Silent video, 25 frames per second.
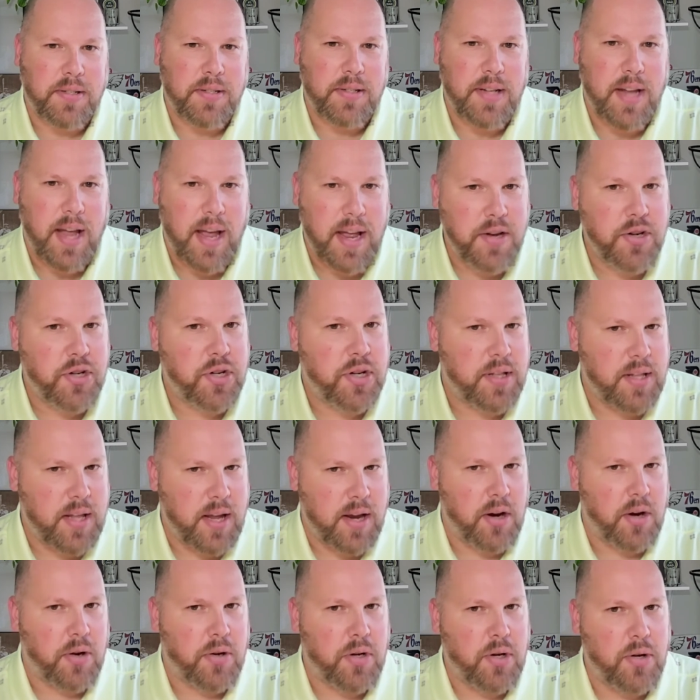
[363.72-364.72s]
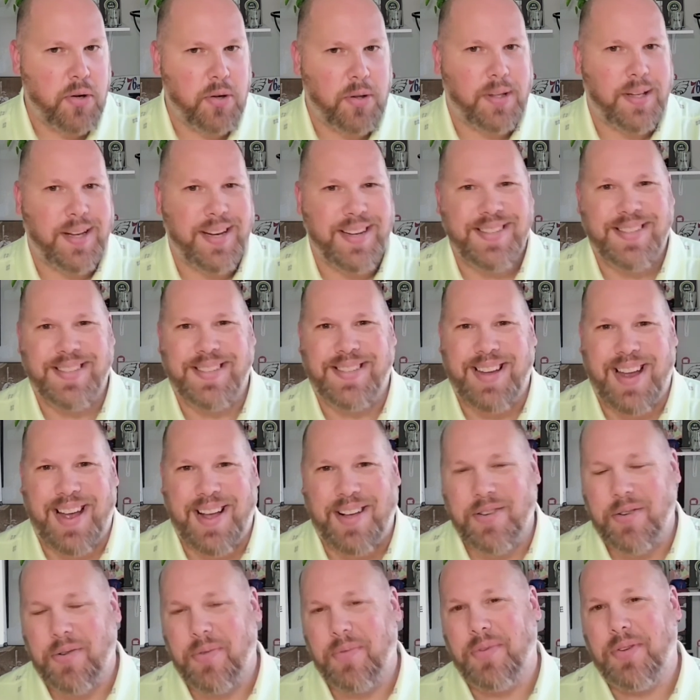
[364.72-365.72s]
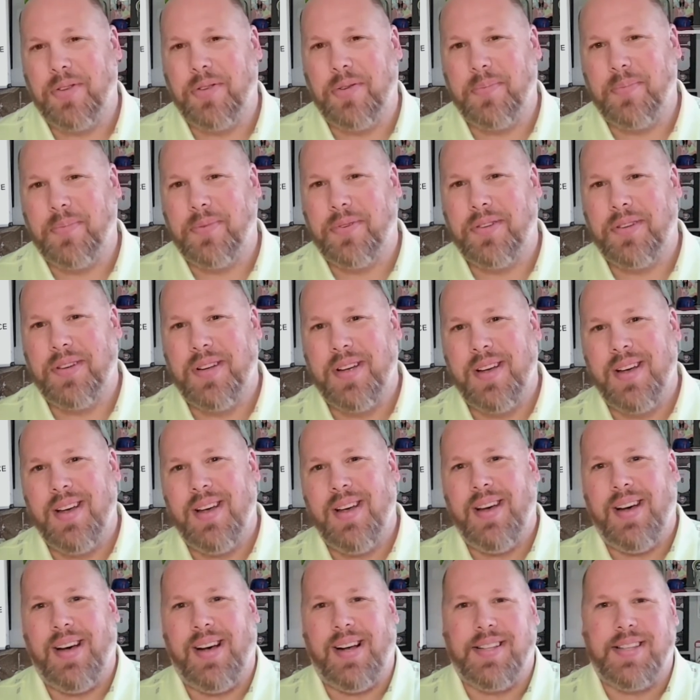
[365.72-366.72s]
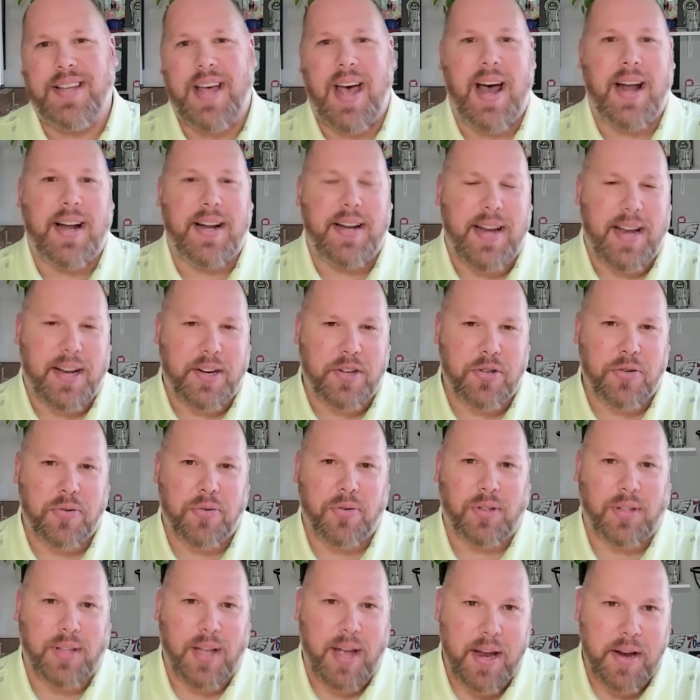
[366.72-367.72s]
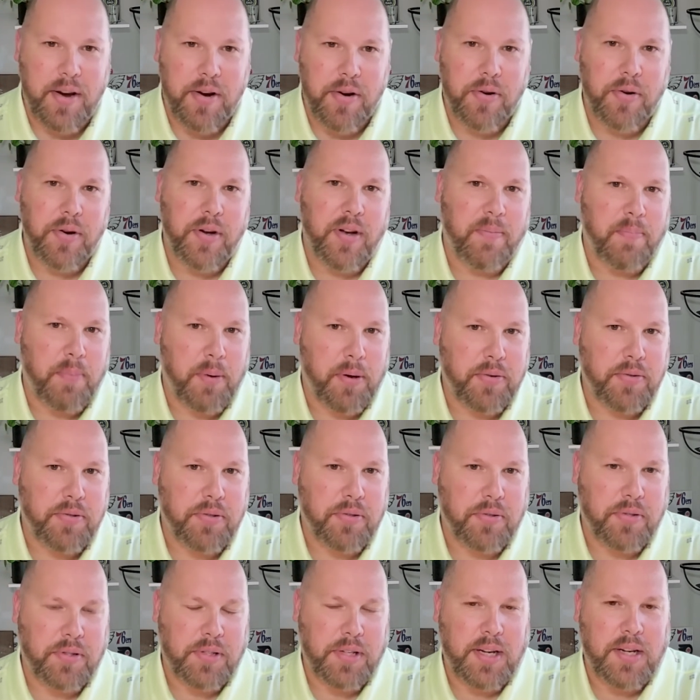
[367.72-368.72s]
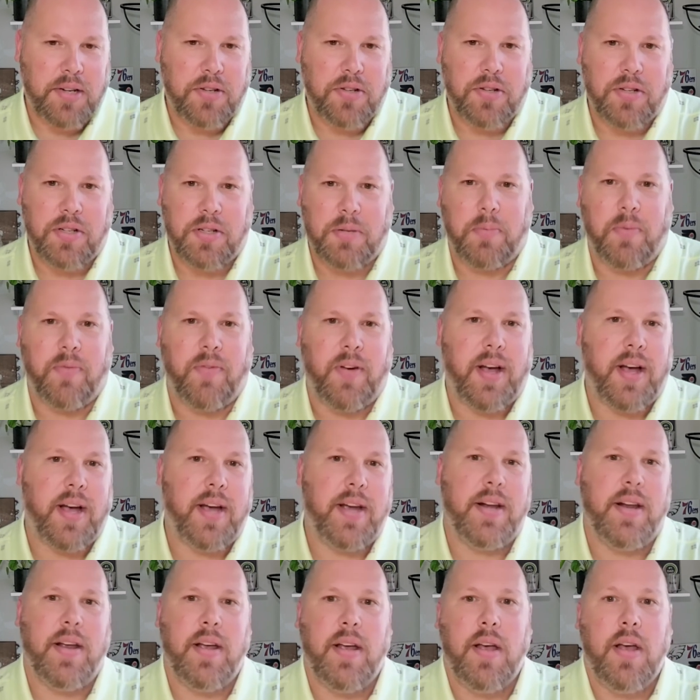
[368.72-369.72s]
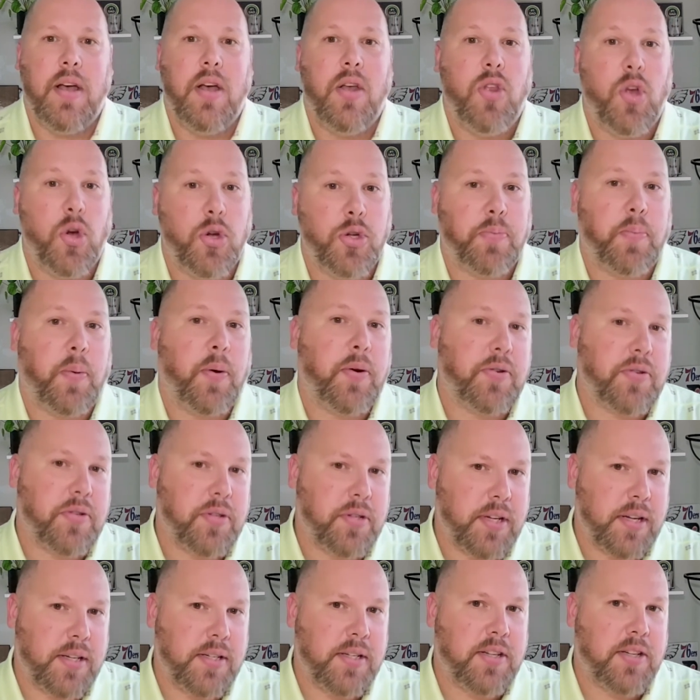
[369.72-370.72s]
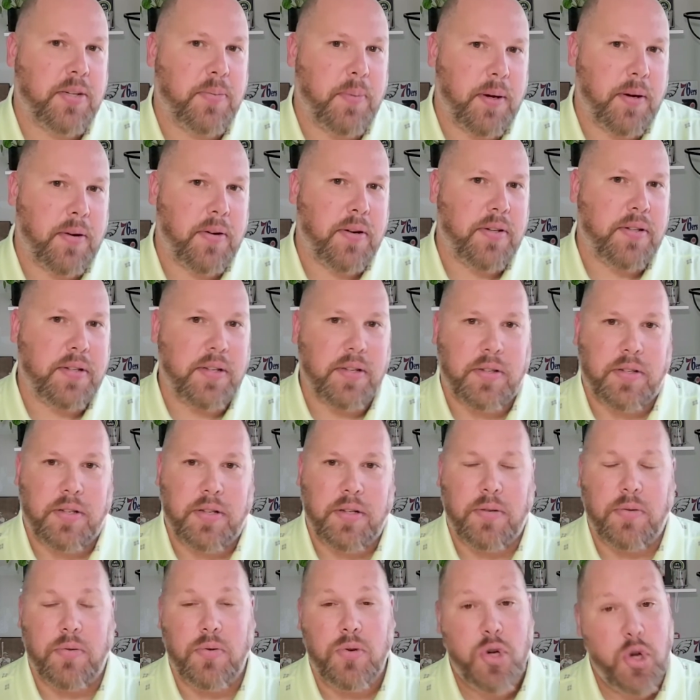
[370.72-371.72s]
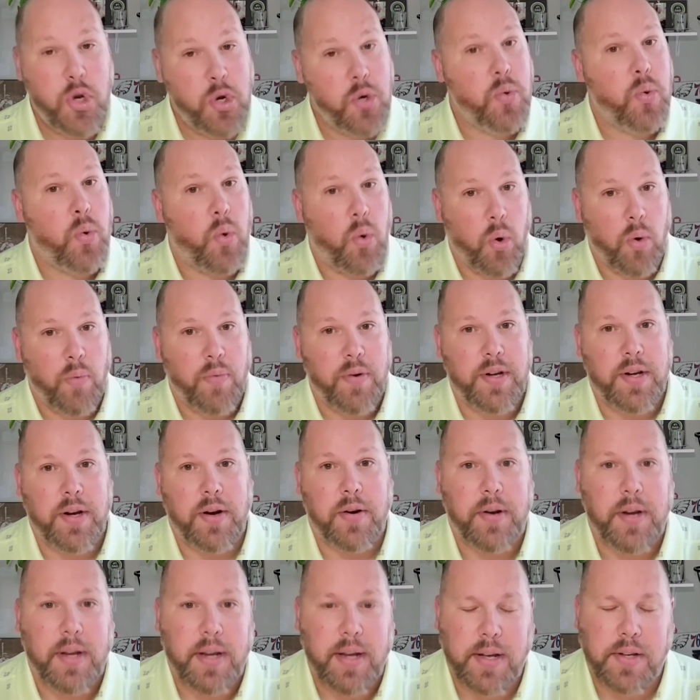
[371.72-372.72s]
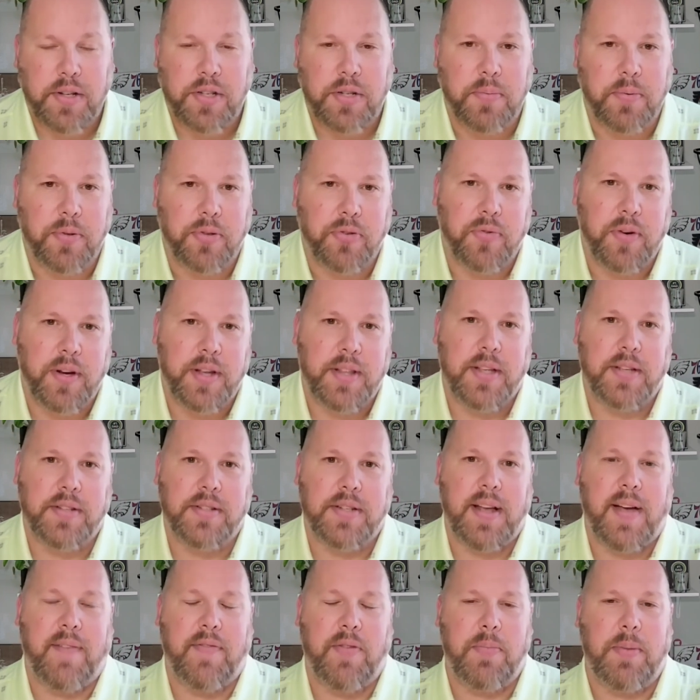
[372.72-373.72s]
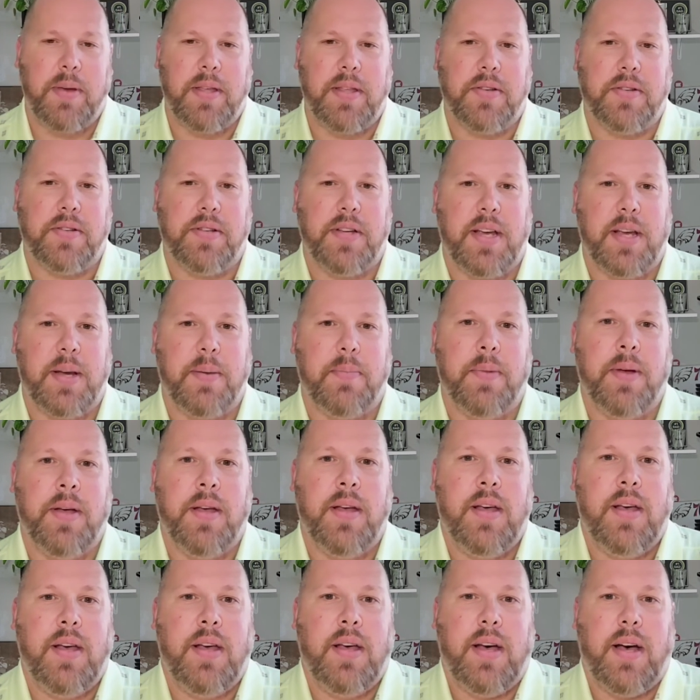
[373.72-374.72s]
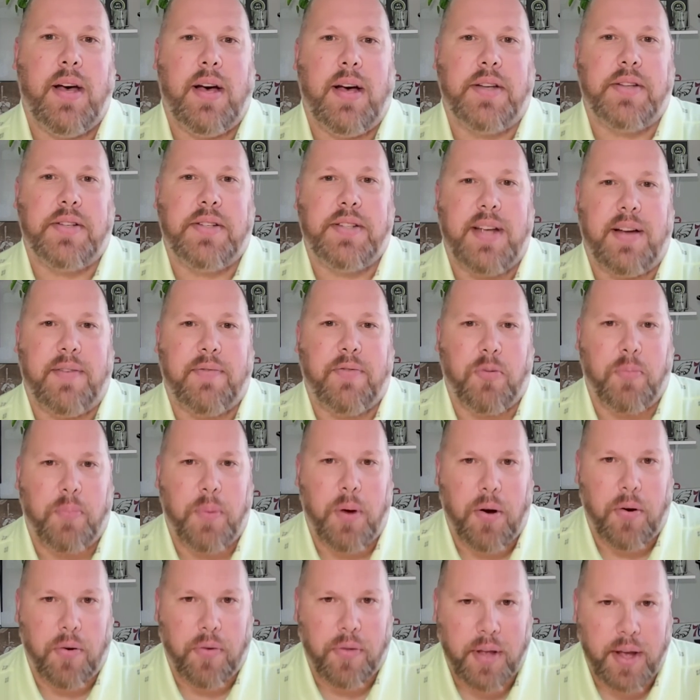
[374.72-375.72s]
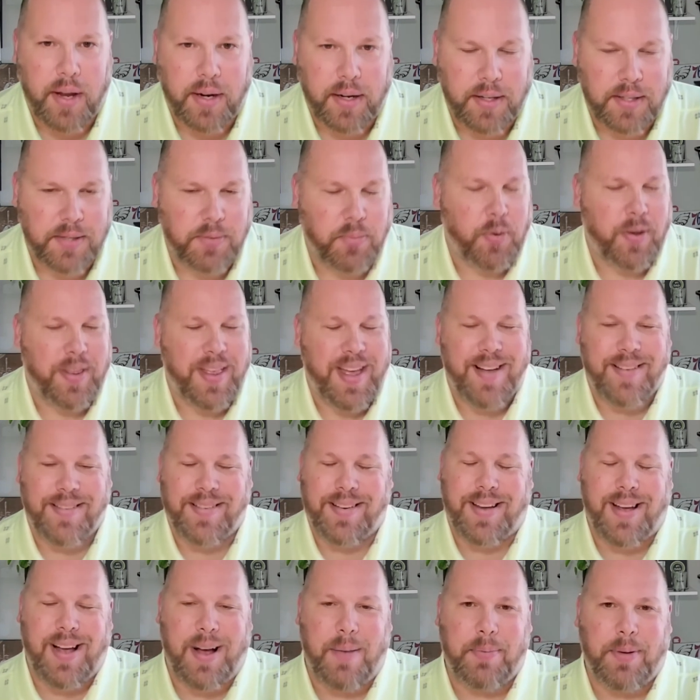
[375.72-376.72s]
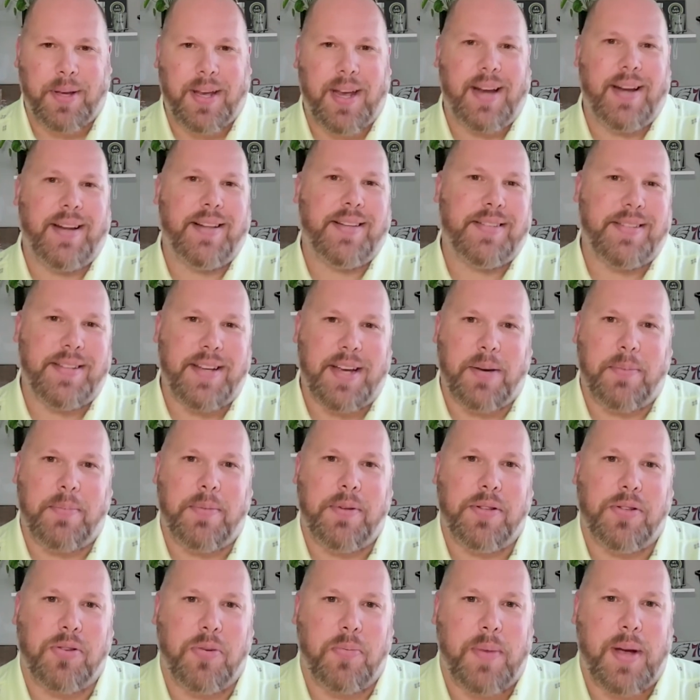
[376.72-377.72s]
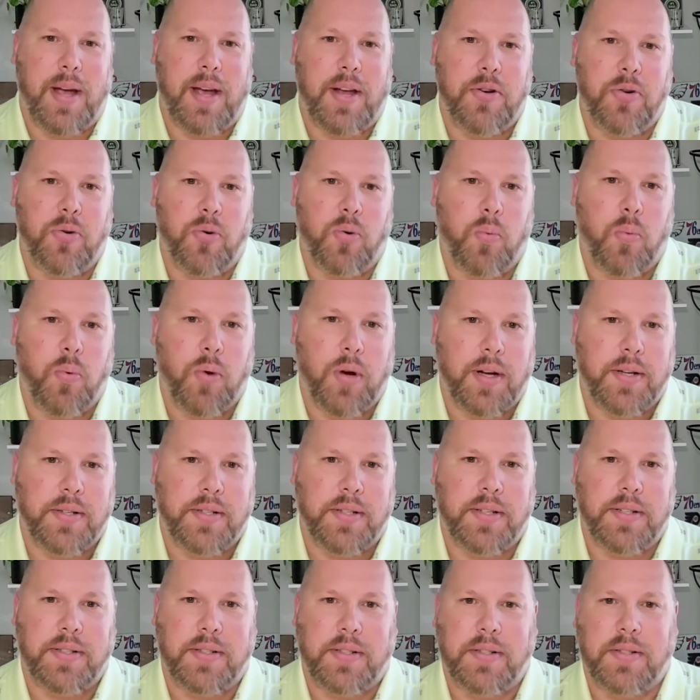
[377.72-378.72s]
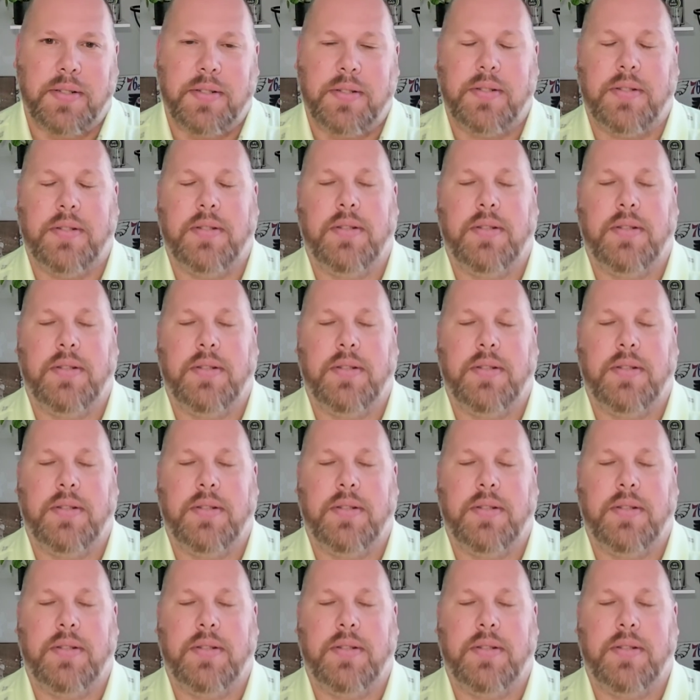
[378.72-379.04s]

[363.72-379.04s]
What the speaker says: engine there utilizes algorithms to add an extra layer of personalization to provide those personalized experiences to new or returning customers, right? It doesn't have to be the same set for both. And it's without complicated segments or manual processes.